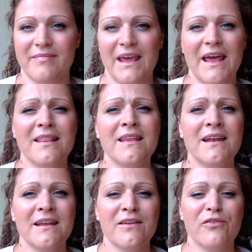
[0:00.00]
And then
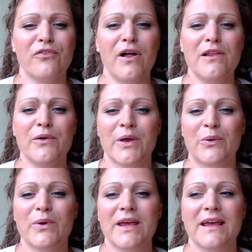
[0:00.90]
in the following
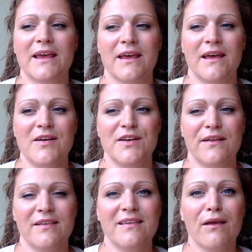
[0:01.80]
week,
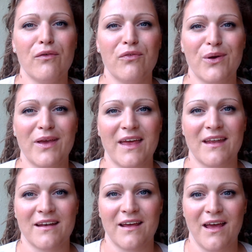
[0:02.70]
just see if you
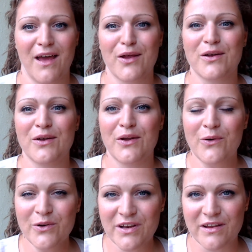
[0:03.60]
can
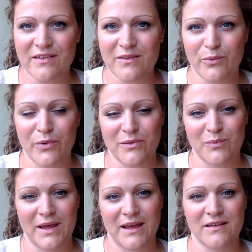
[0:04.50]
notice what
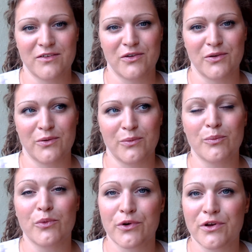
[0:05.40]
makes you
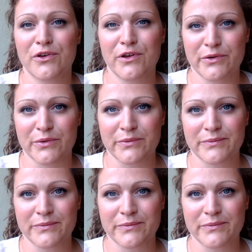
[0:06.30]
more you,